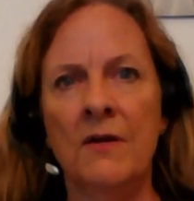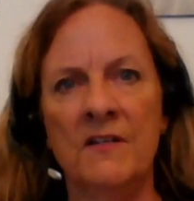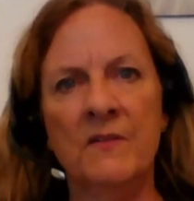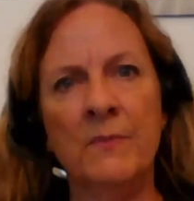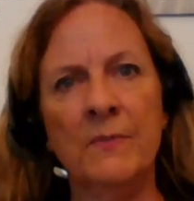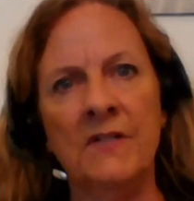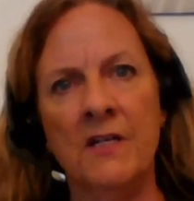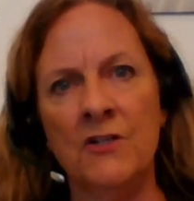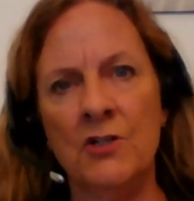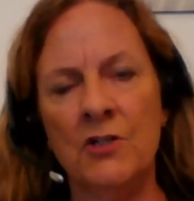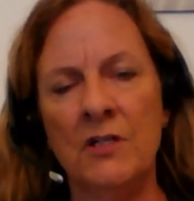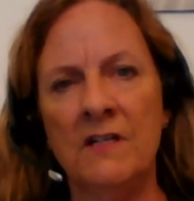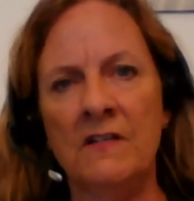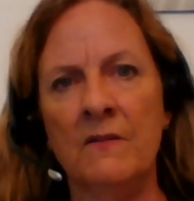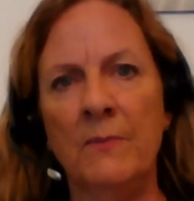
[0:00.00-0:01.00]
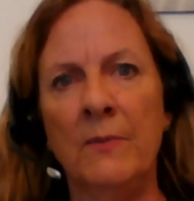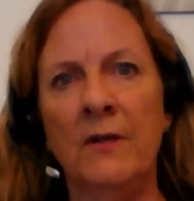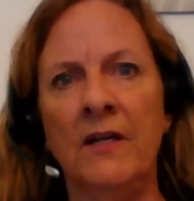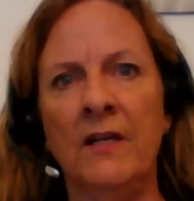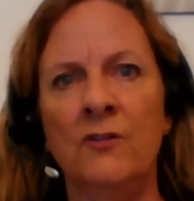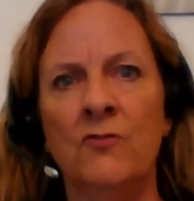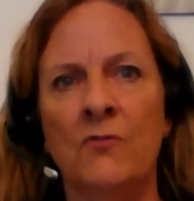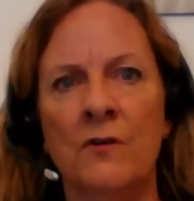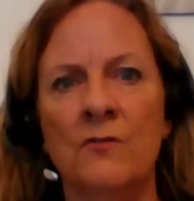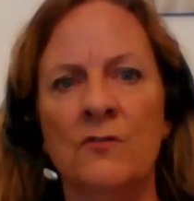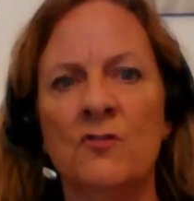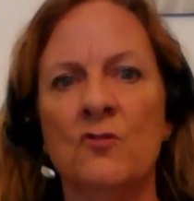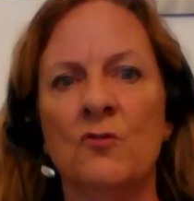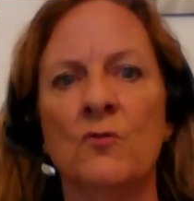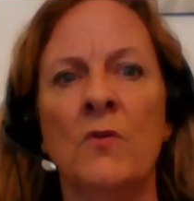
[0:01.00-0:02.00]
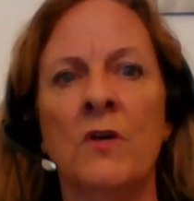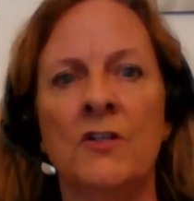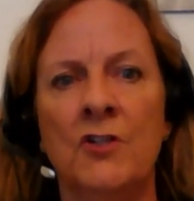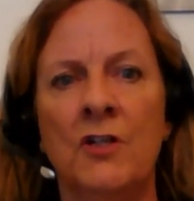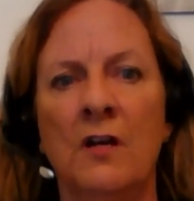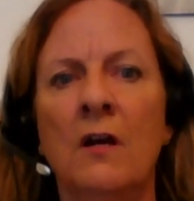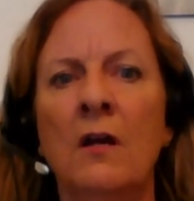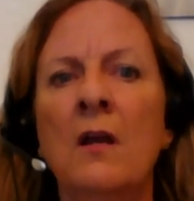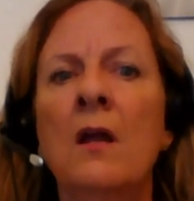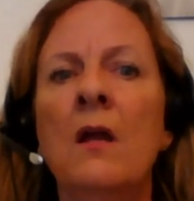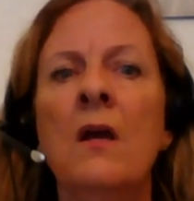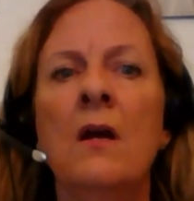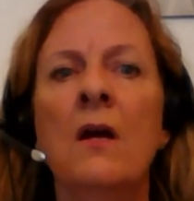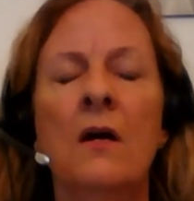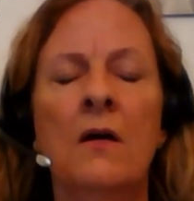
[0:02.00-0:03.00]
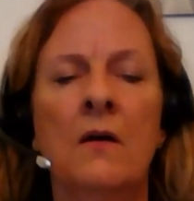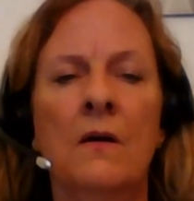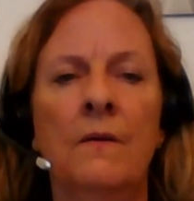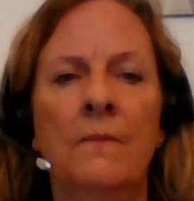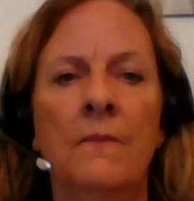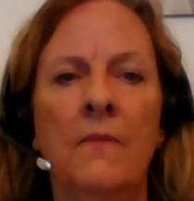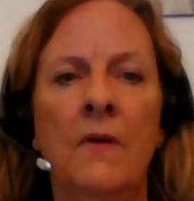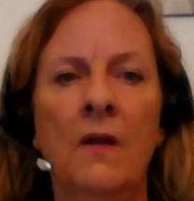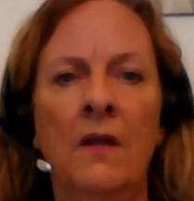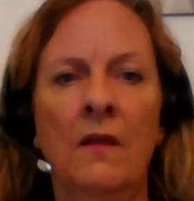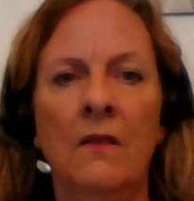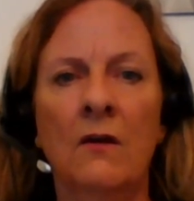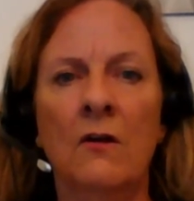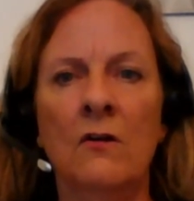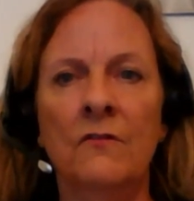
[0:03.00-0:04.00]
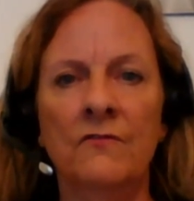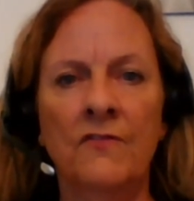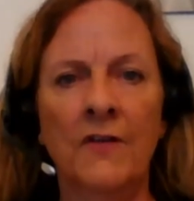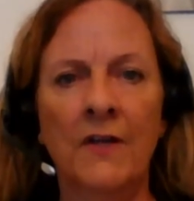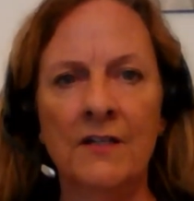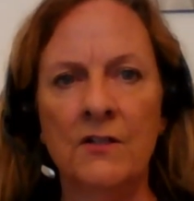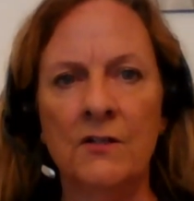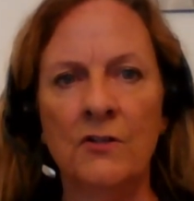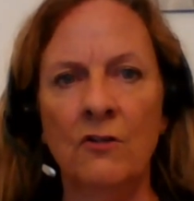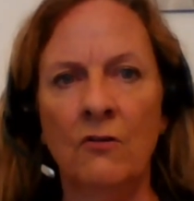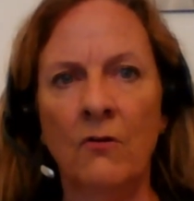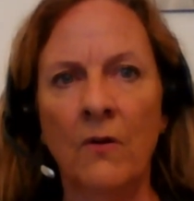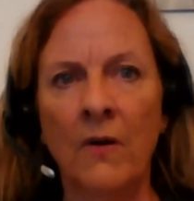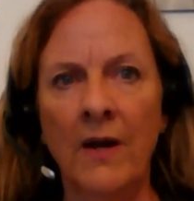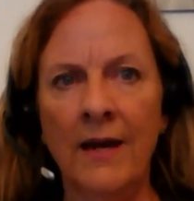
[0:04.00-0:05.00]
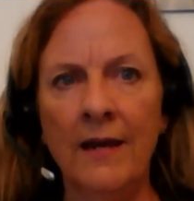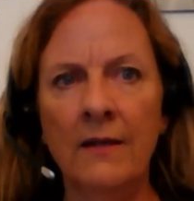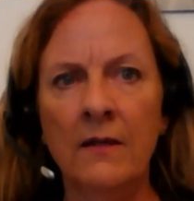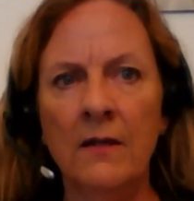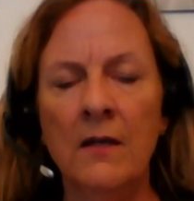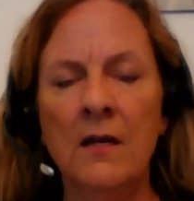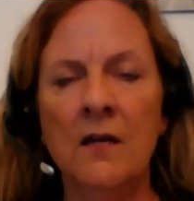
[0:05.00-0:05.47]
is potentially supplying drones to Russia in the conflict in Ukraine.